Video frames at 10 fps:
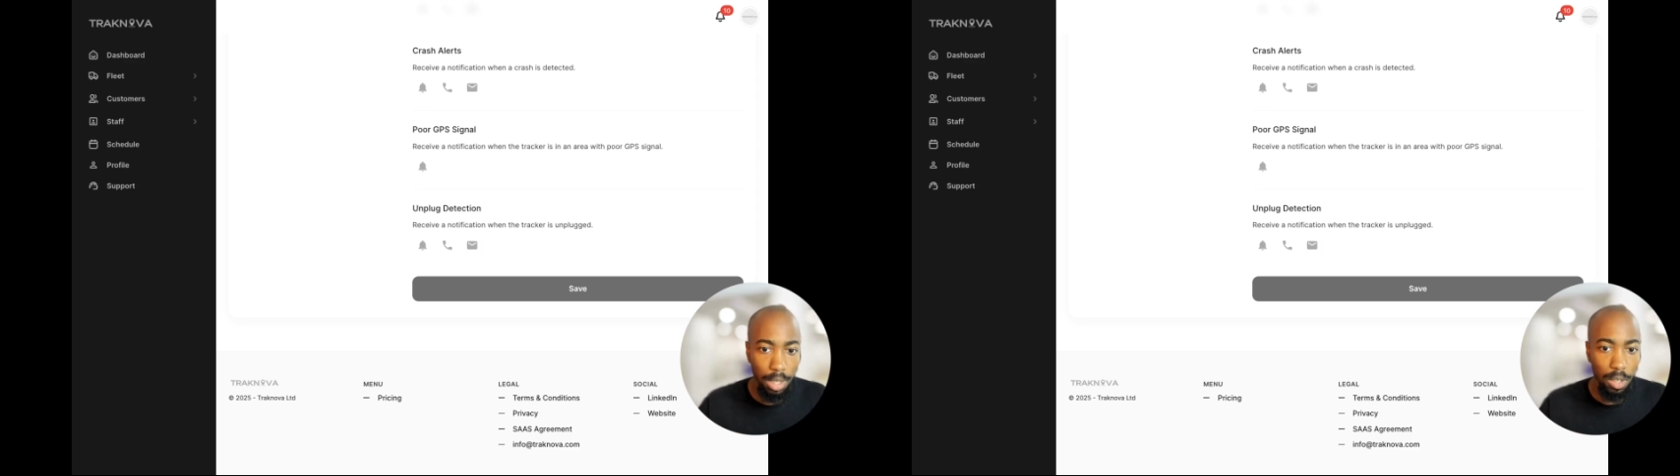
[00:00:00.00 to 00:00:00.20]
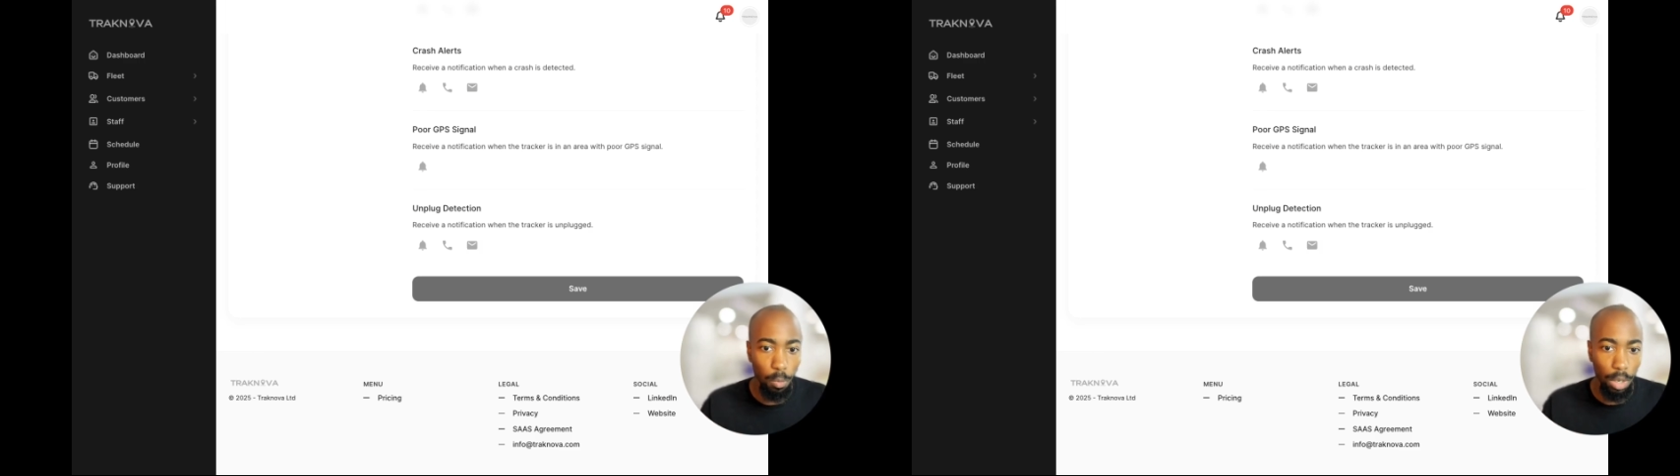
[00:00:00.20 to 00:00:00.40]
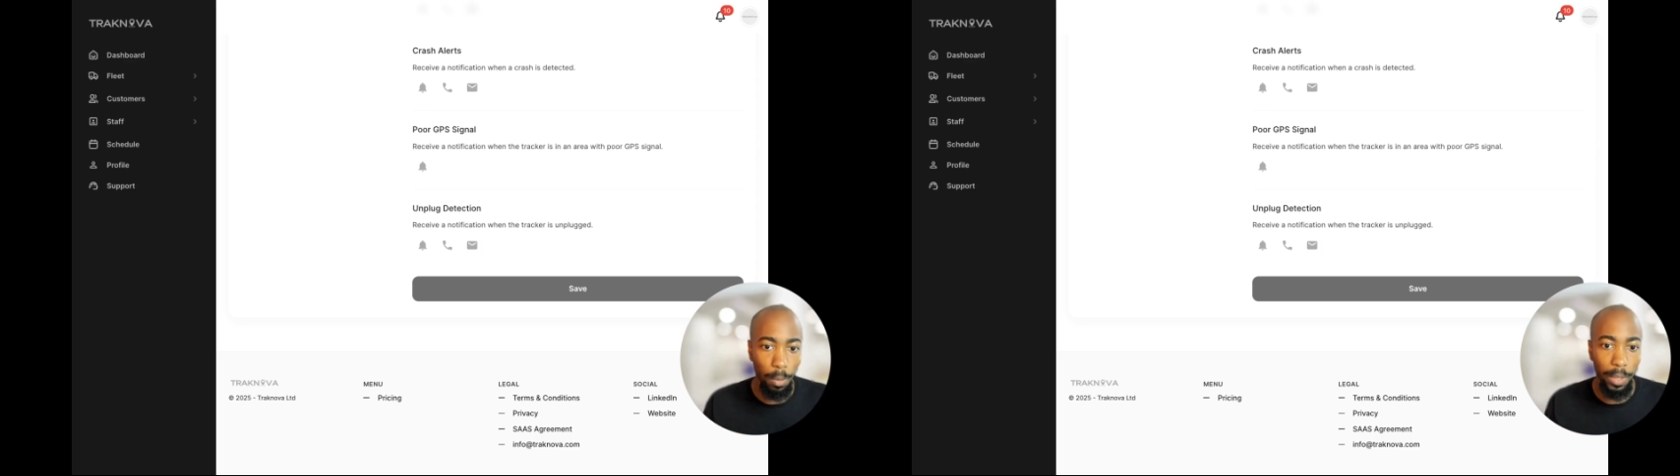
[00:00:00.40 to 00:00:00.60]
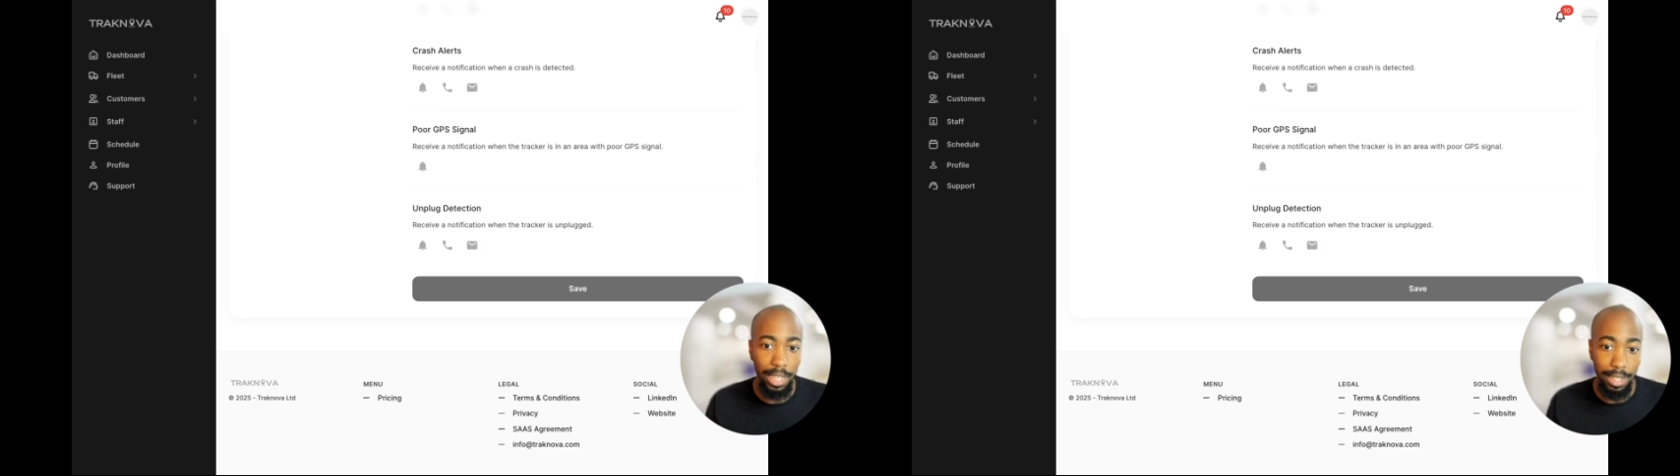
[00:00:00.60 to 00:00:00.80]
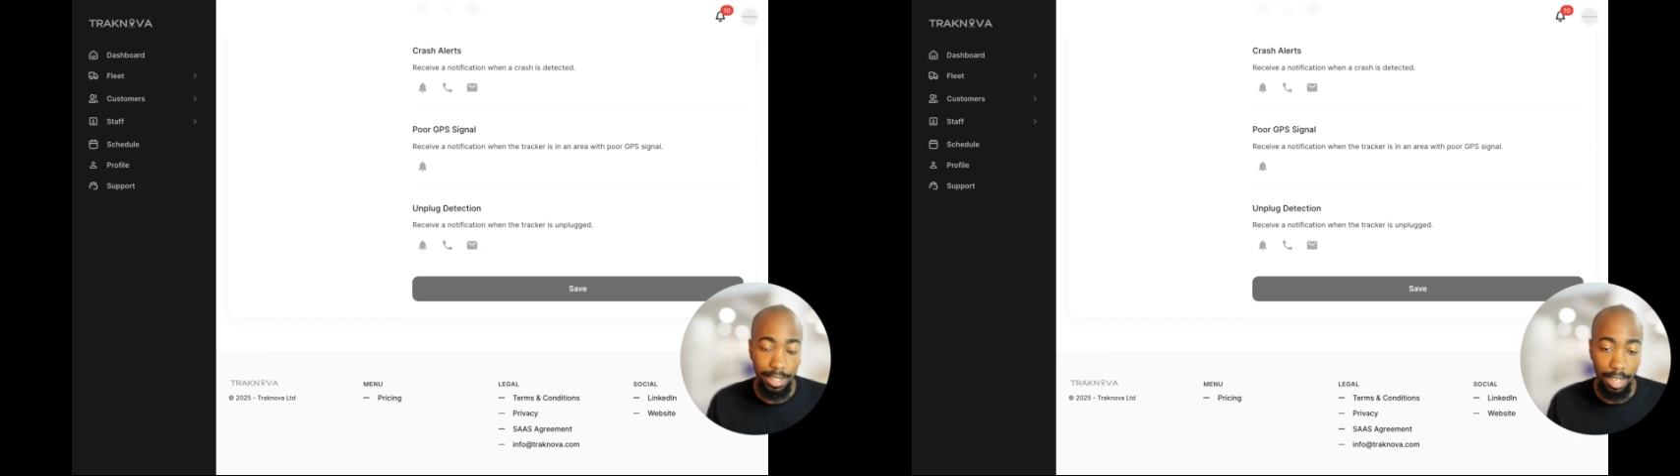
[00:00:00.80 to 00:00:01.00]
where we
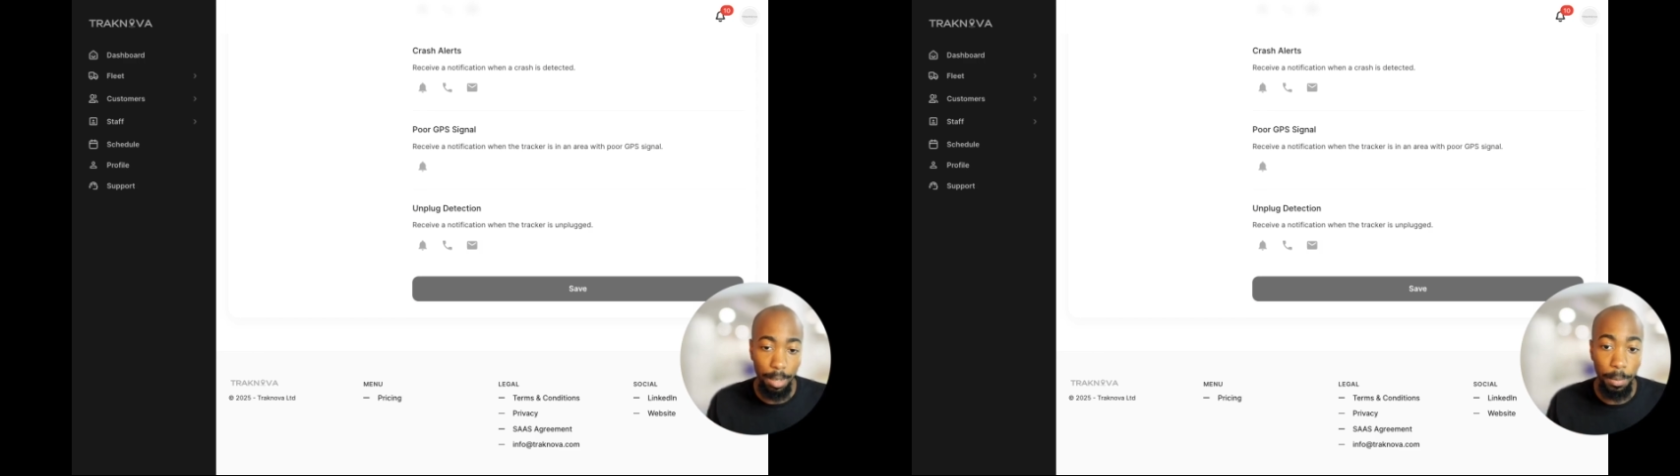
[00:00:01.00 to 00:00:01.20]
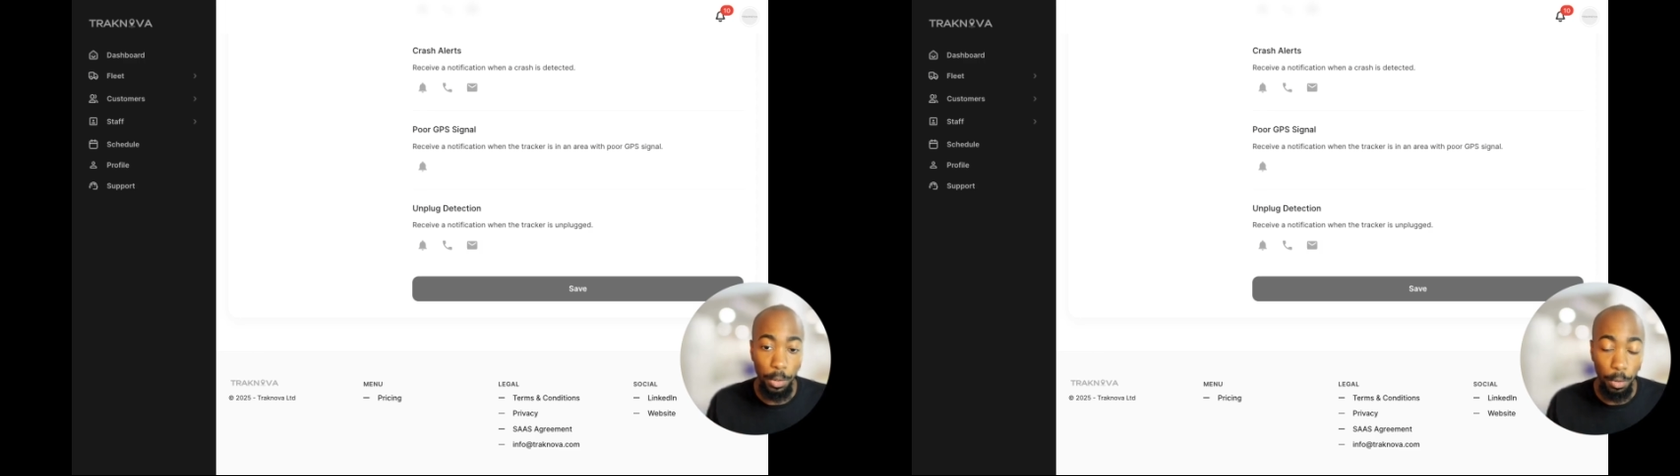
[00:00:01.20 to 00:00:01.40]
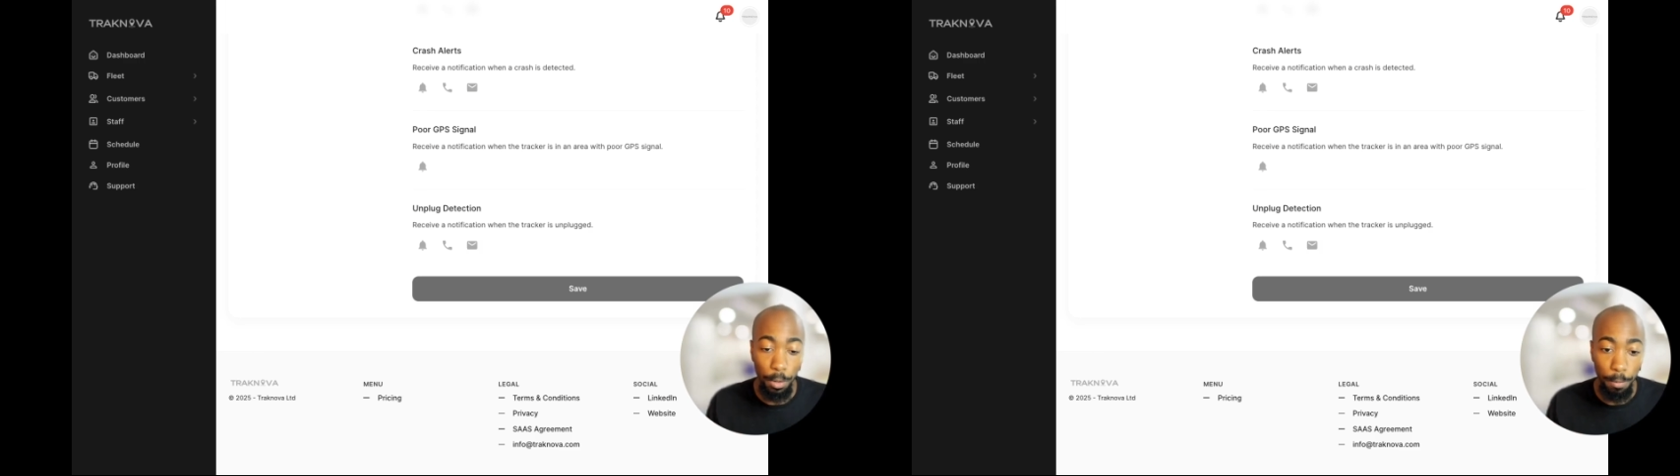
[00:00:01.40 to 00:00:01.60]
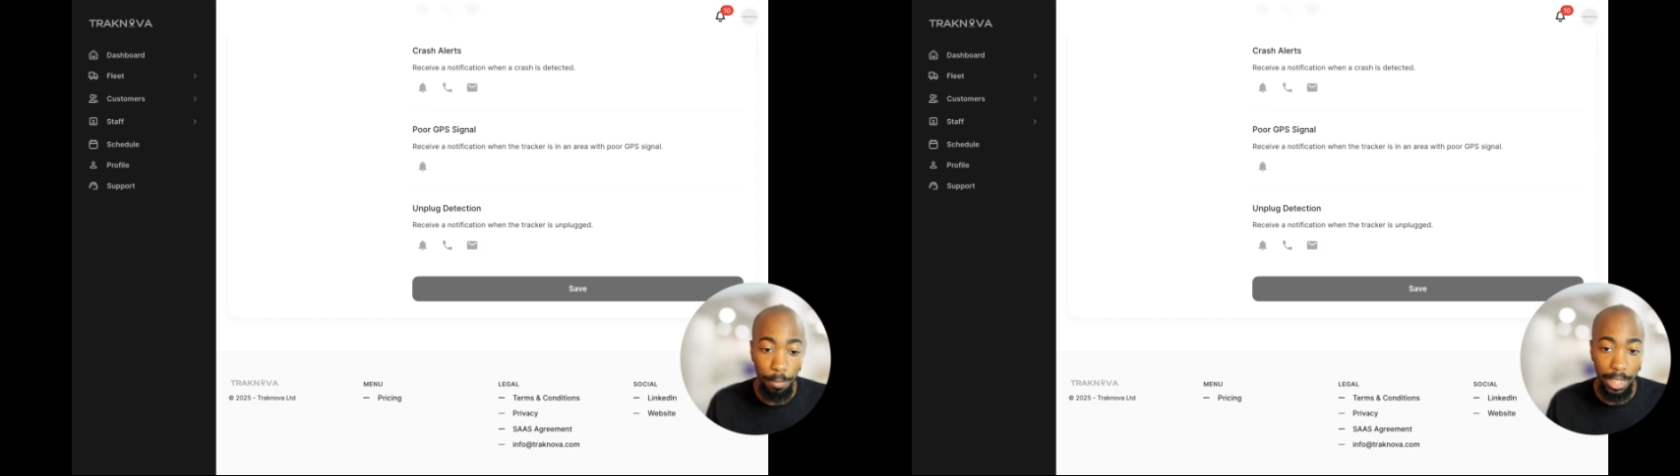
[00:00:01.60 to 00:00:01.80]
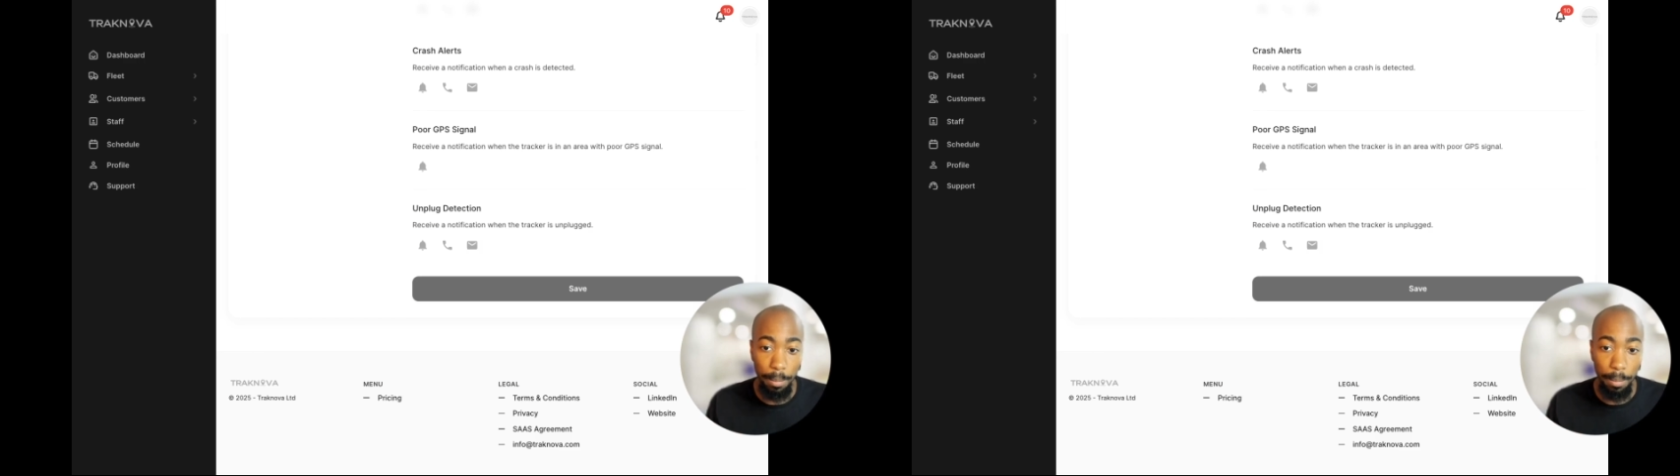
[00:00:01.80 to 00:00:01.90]
can set up your fleet